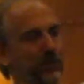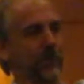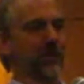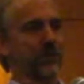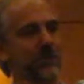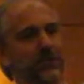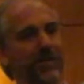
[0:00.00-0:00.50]
for a
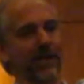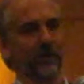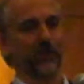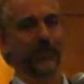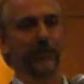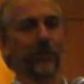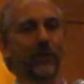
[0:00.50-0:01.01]
mission cycle
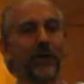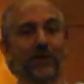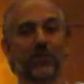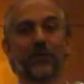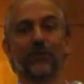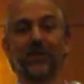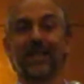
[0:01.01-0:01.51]
before you
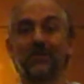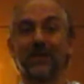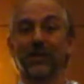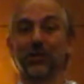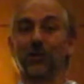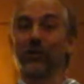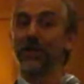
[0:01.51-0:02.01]
actually know if the game's
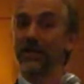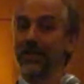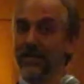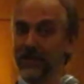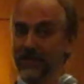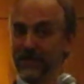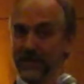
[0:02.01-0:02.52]
any good.
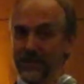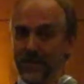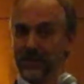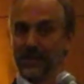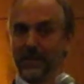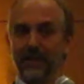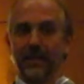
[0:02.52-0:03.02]

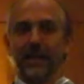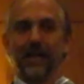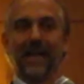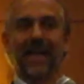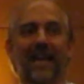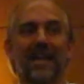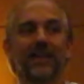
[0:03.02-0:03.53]

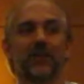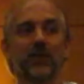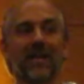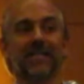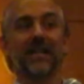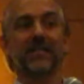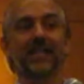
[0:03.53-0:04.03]
And so
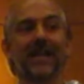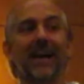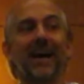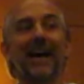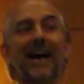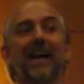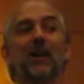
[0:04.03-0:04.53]
that's actually a
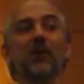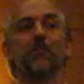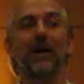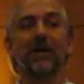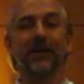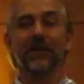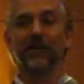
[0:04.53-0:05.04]
higher
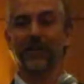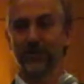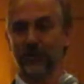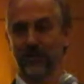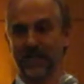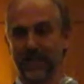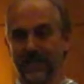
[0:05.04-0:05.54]
barrier to
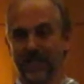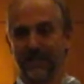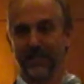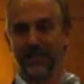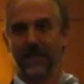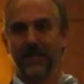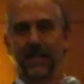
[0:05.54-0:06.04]
entry.
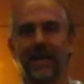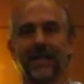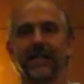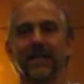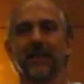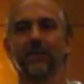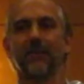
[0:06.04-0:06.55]
And
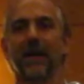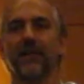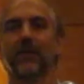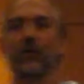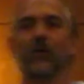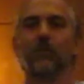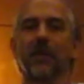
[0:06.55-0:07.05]
yet the fact
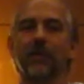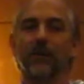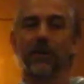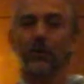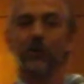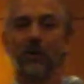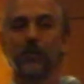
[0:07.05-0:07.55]
that you can play with
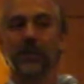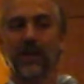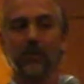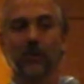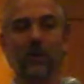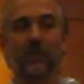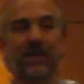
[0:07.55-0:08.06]
other real
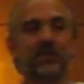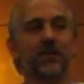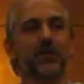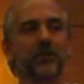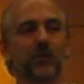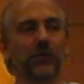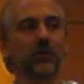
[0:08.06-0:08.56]
people means it's
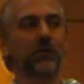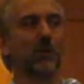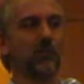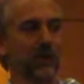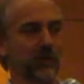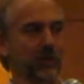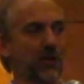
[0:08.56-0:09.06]
sold to a
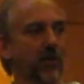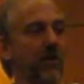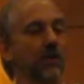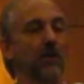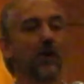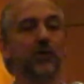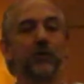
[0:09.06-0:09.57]
much
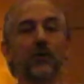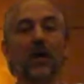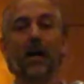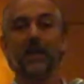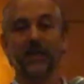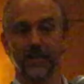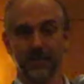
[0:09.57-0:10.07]
larger
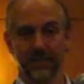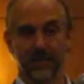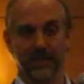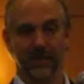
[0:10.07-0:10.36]
audience.